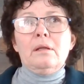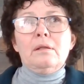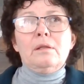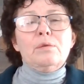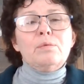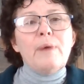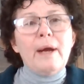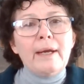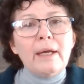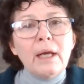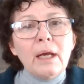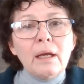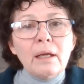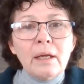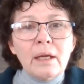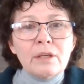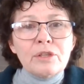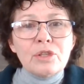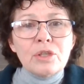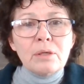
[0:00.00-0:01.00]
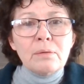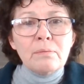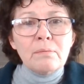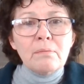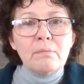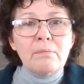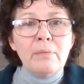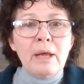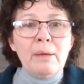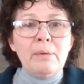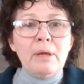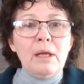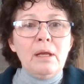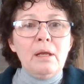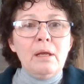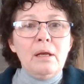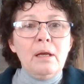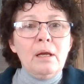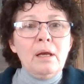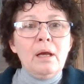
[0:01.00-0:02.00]
the recognition
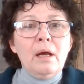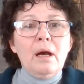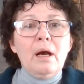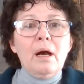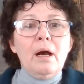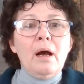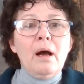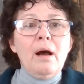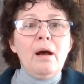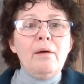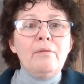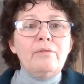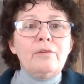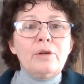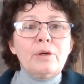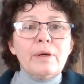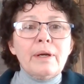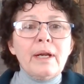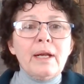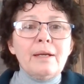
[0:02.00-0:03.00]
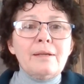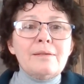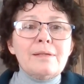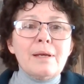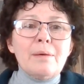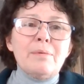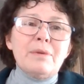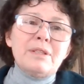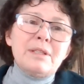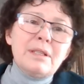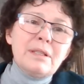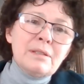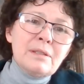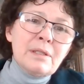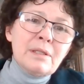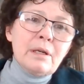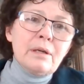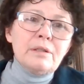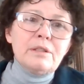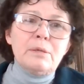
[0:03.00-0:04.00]
maybe of critics. It was
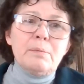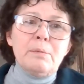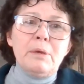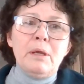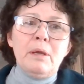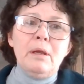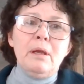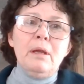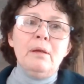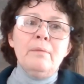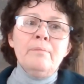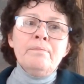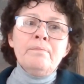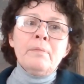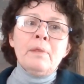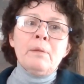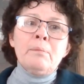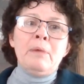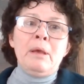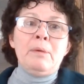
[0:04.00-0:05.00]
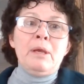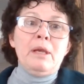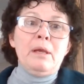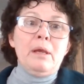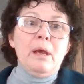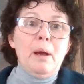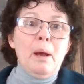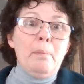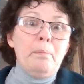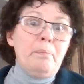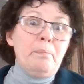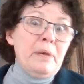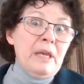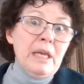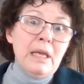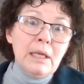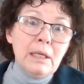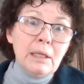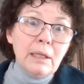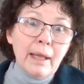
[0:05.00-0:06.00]
considered to be maybe a
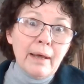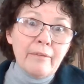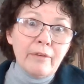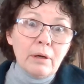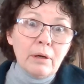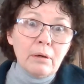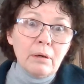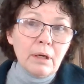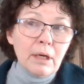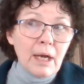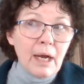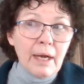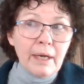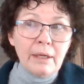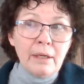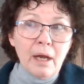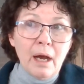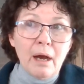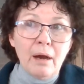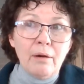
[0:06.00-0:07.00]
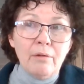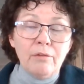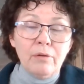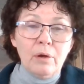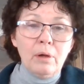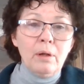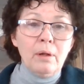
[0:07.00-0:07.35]
B level kind of